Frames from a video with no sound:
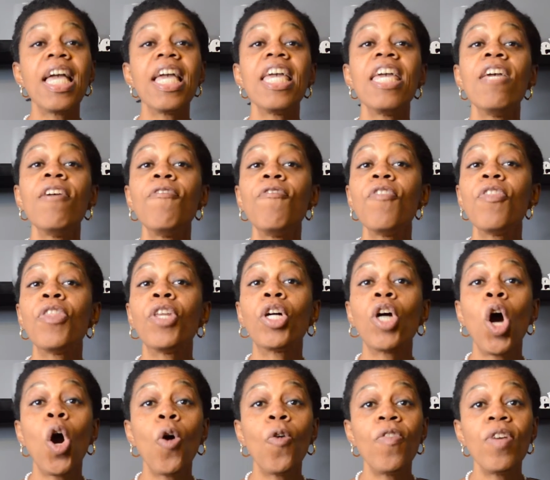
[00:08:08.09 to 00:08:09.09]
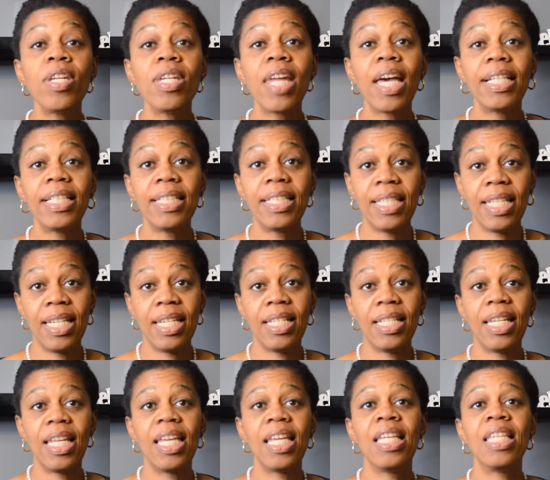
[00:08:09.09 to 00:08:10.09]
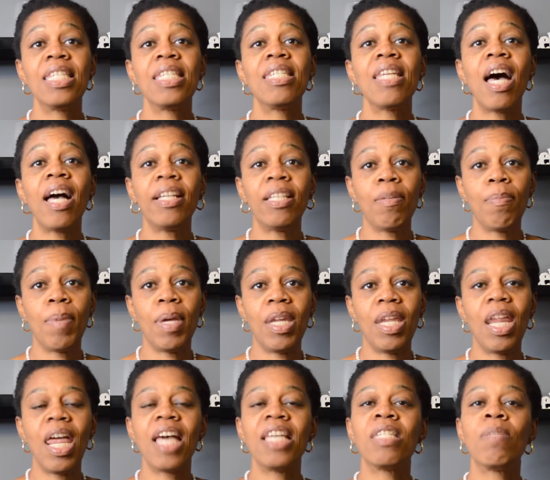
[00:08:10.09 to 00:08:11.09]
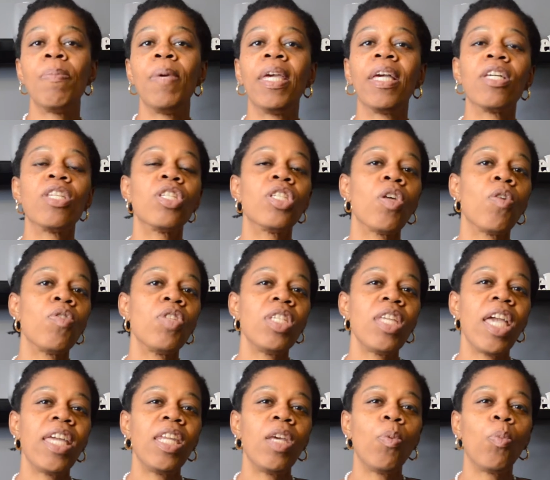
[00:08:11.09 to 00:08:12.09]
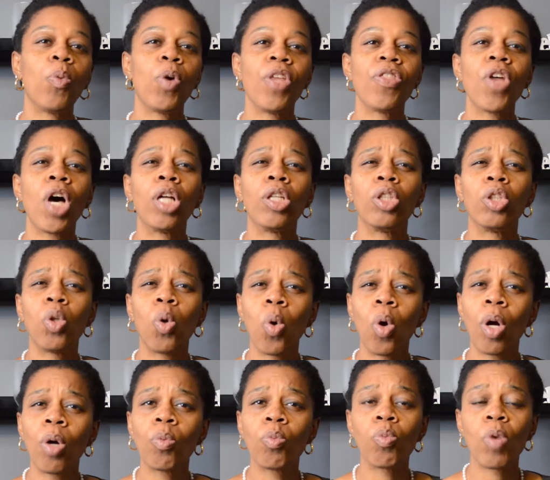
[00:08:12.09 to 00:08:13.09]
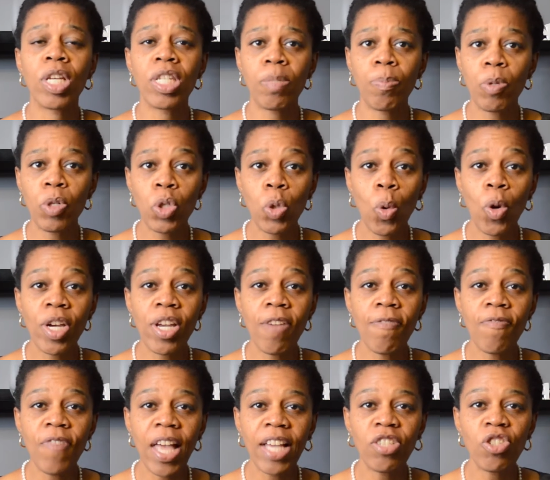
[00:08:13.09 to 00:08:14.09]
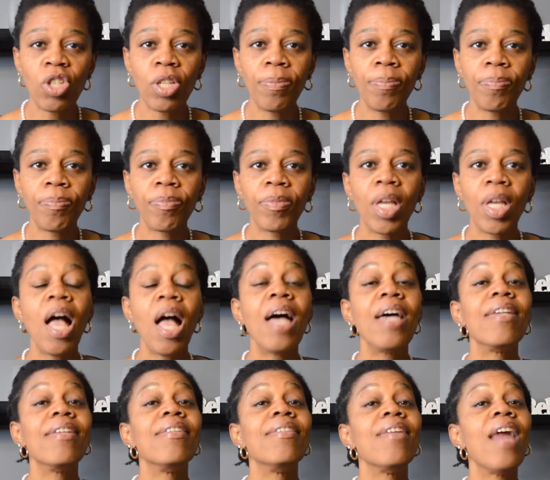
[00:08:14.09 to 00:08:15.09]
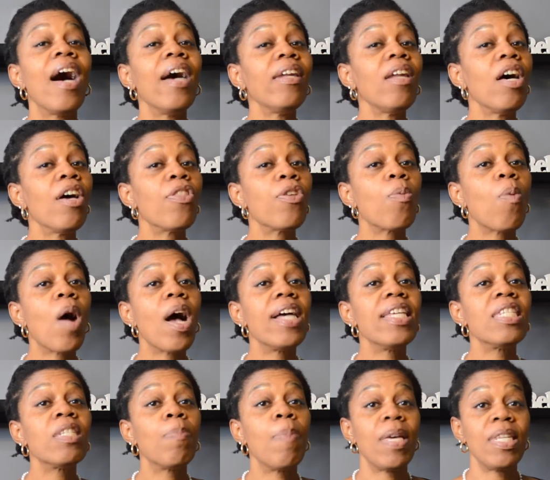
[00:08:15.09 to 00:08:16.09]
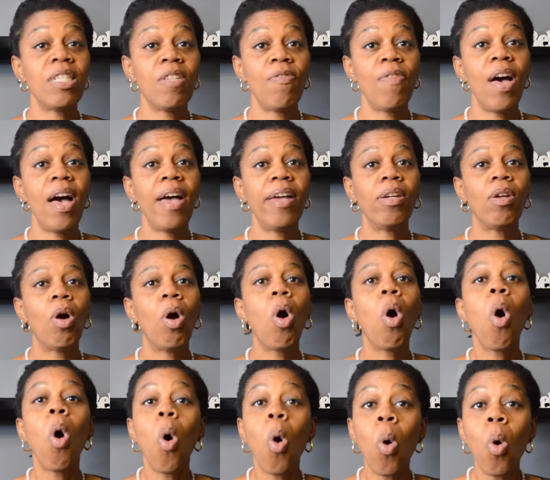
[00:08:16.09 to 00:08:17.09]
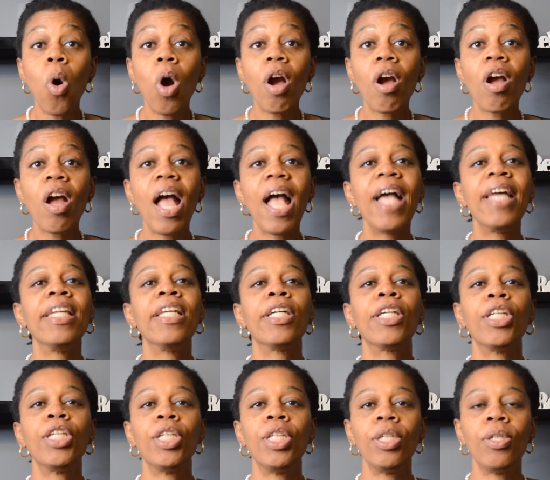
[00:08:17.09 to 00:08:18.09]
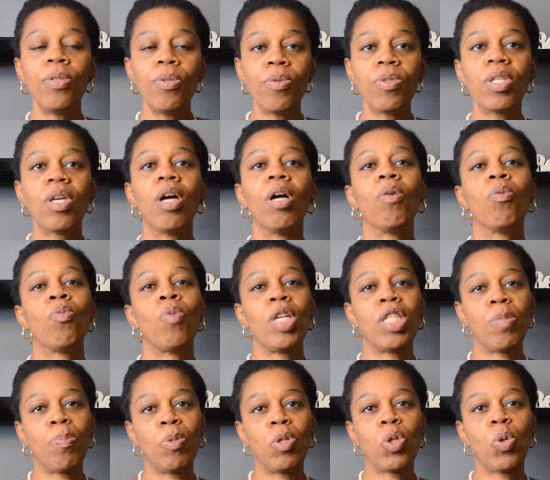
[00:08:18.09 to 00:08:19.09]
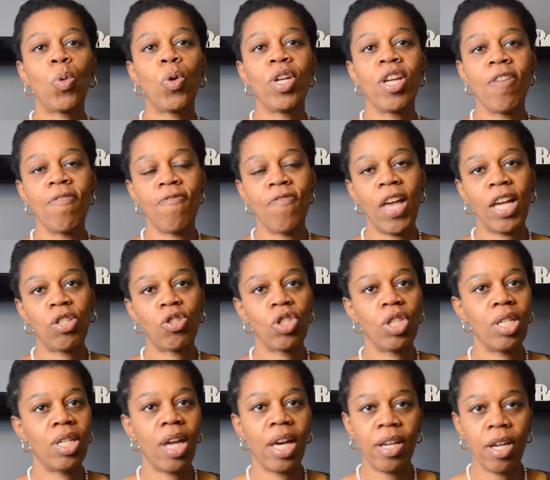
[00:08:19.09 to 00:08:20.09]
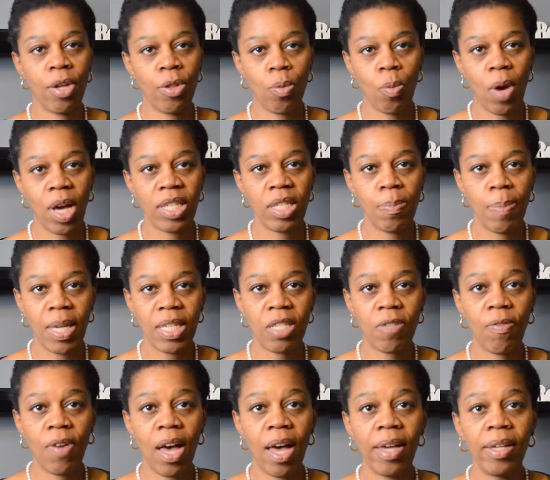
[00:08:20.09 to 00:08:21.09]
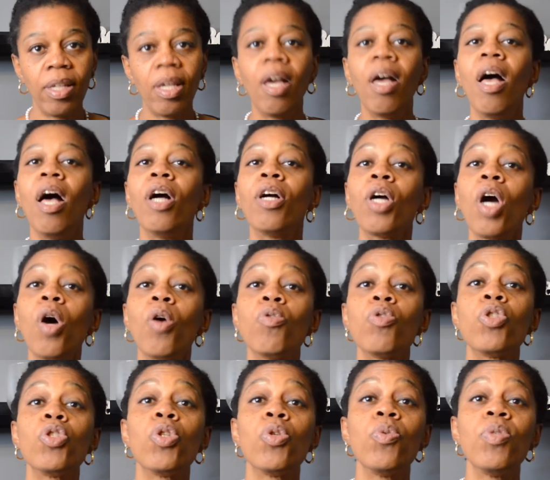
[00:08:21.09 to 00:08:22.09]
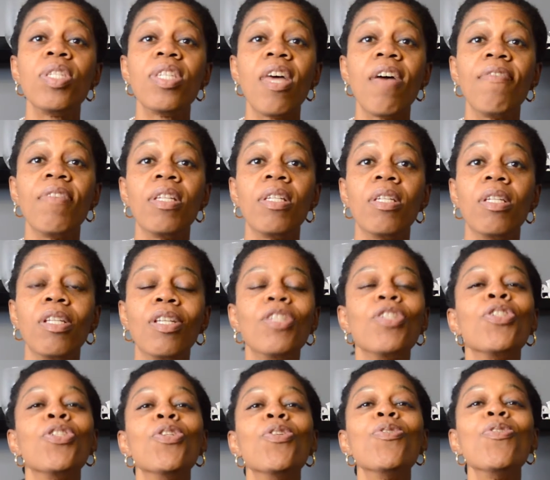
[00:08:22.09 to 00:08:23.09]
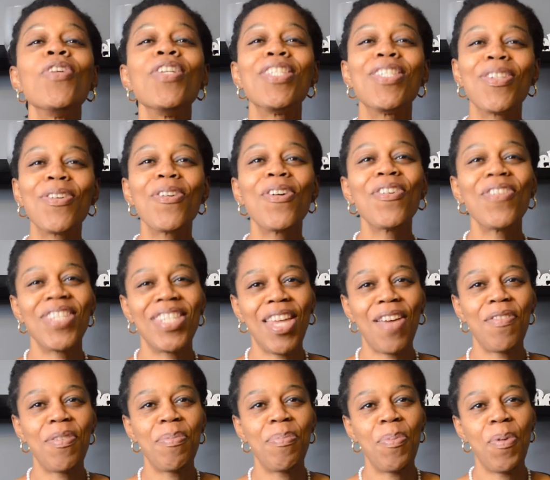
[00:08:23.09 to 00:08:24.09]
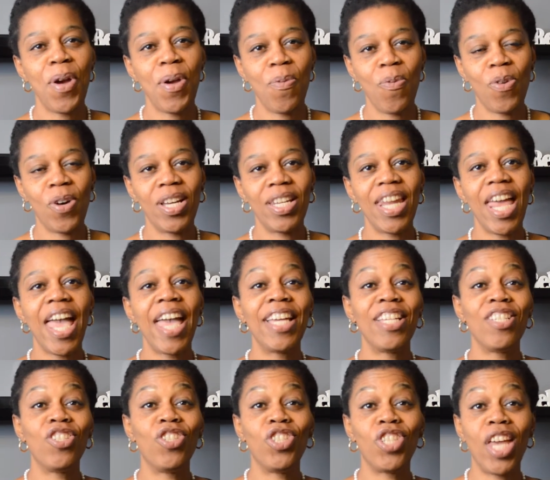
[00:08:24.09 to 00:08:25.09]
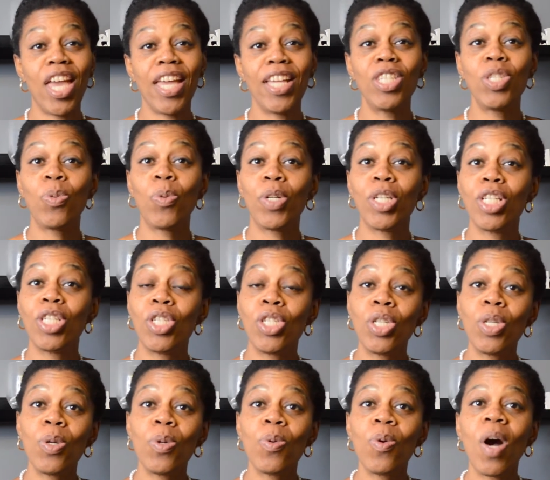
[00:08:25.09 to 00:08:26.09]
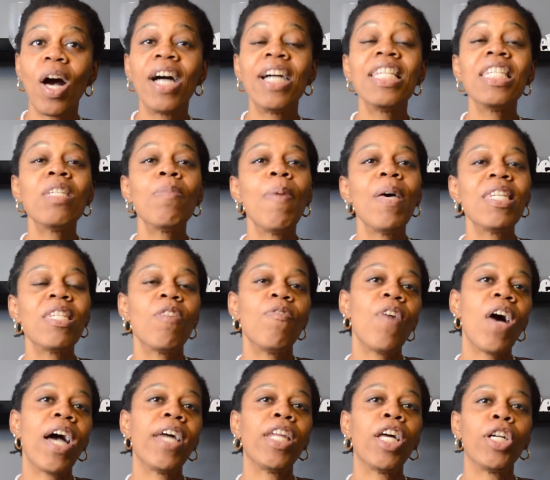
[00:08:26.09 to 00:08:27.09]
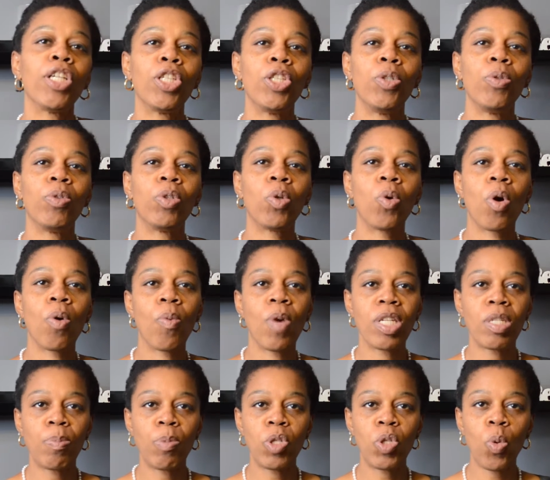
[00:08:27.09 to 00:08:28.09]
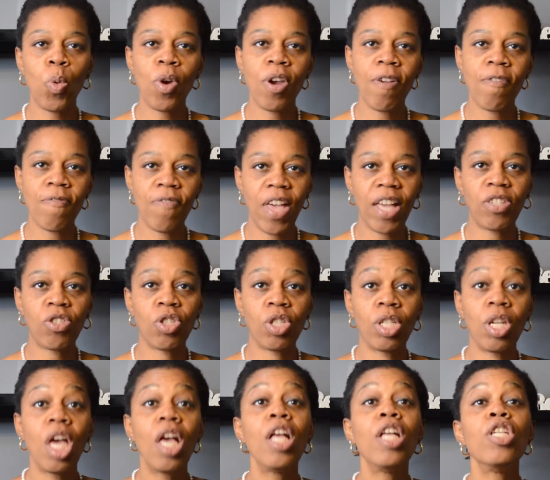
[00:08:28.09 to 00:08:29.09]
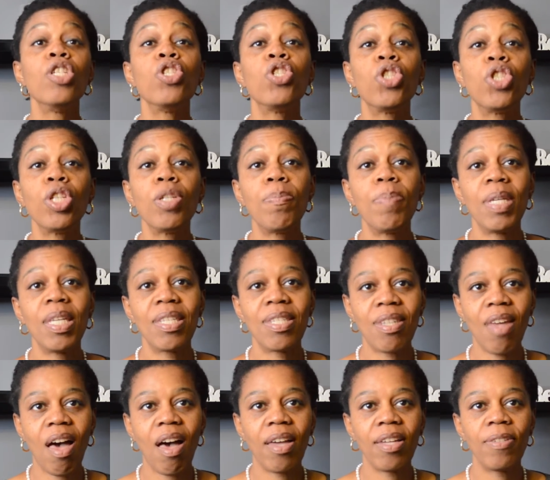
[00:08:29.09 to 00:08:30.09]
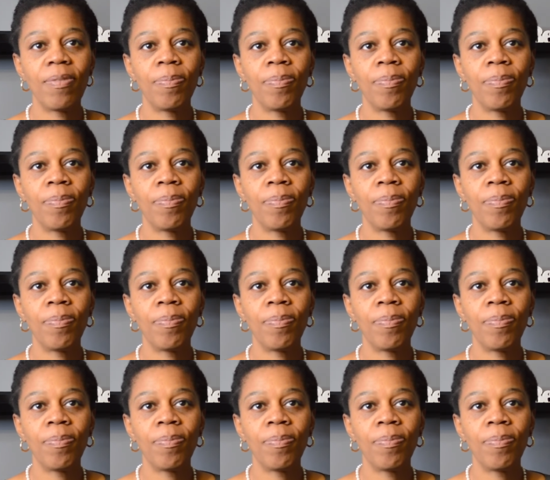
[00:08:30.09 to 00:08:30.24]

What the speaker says: If the COVID-19 is documented as being associated with a lower respiratory infection, not otherwise specified, or an acute respiratory infection not otherwise specified, codes U07.1 and J22, unspecified acute lower respiratory infection, should be assigned.